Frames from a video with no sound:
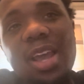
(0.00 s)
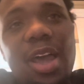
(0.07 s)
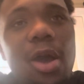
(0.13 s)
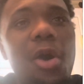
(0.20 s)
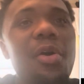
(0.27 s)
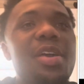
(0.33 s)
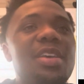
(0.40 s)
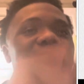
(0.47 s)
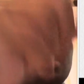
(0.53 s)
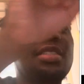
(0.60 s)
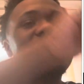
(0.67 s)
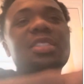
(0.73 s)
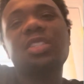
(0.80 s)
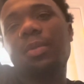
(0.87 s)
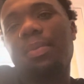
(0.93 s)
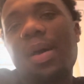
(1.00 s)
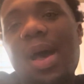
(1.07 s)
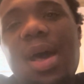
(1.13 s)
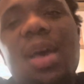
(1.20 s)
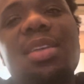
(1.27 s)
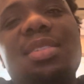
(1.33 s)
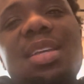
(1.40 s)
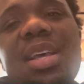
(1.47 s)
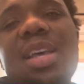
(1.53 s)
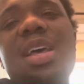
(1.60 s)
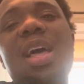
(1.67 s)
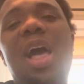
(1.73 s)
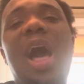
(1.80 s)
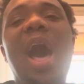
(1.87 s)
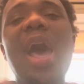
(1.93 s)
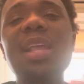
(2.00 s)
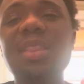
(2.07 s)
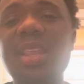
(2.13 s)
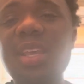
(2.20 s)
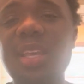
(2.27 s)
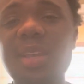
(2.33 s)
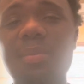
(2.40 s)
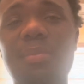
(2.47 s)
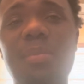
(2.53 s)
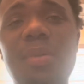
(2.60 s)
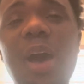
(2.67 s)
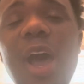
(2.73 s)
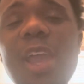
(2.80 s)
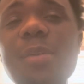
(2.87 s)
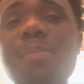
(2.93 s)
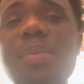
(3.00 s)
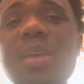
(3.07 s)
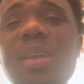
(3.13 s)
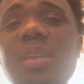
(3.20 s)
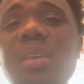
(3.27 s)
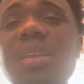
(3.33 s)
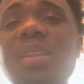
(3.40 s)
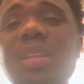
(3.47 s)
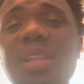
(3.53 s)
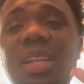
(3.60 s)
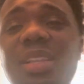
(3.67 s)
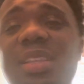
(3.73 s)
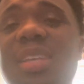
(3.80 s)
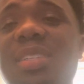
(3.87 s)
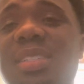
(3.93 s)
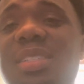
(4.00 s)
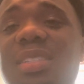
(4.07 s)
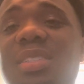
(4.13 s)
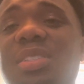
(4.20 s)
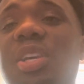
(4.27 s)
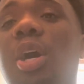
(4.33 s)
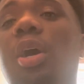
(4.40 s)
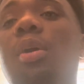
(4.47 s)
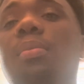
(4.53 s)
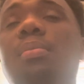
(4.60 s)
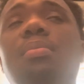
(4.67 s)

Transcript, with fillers: L is the season pass. I think, in my opinion, this is dumb.